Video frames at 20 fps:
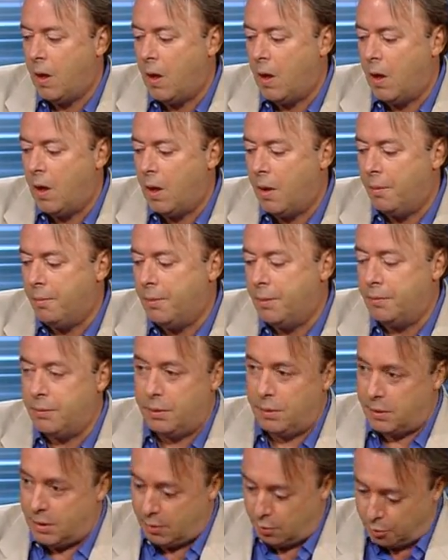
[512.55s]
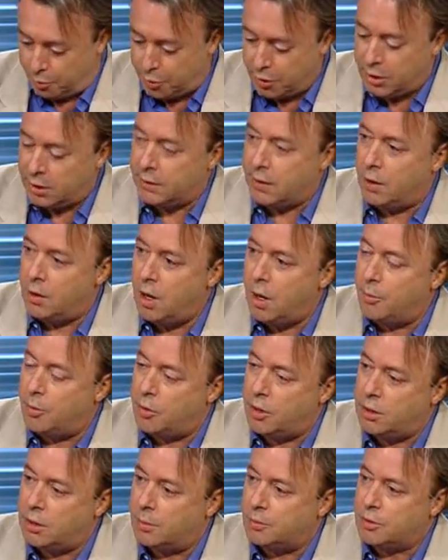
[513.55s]
Um, they were bringing their armour
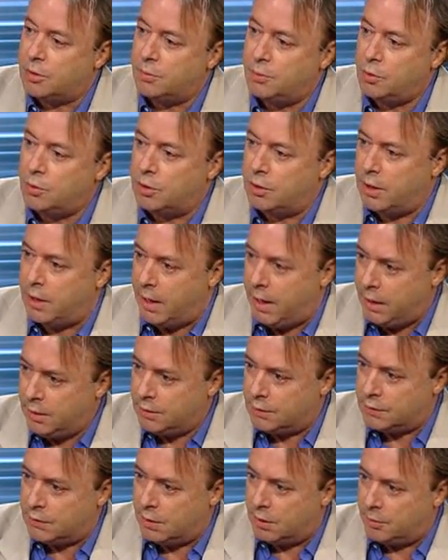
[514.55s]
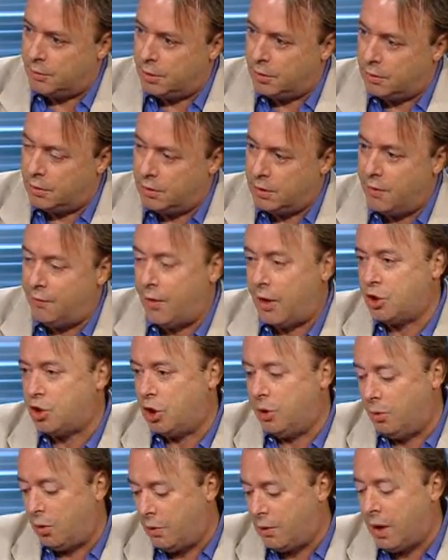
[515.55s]
right up to the border. They hate the Taliban. And they've
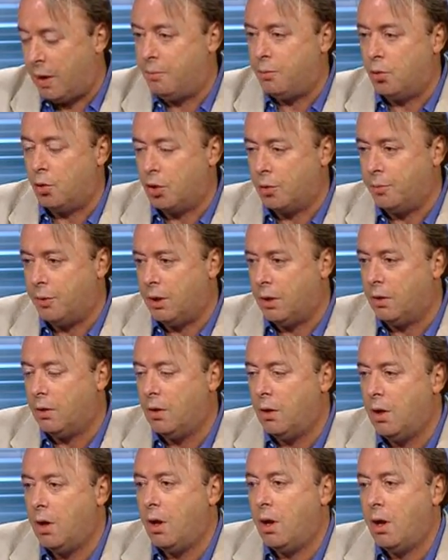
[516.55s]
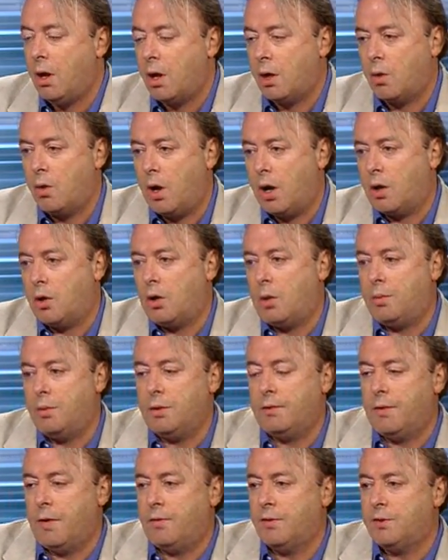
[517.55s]
actually, on that border, been quite
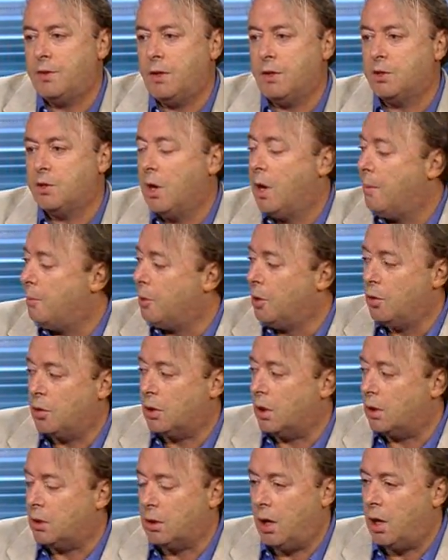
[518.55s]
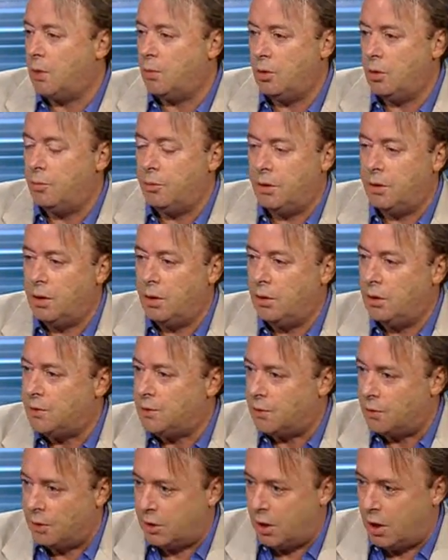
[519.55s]
cooperative ever since. But look, Al Qaeda wouldn't be the only
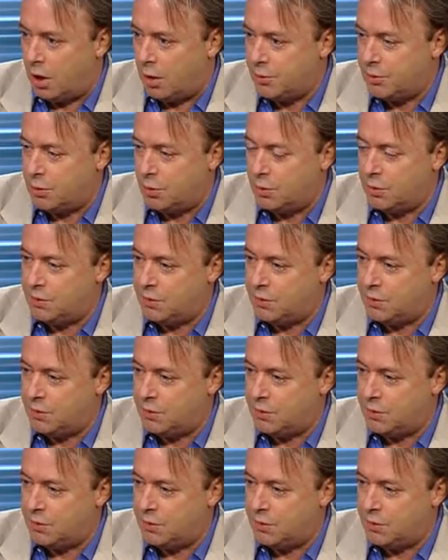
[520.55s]
Sunni Arabs who would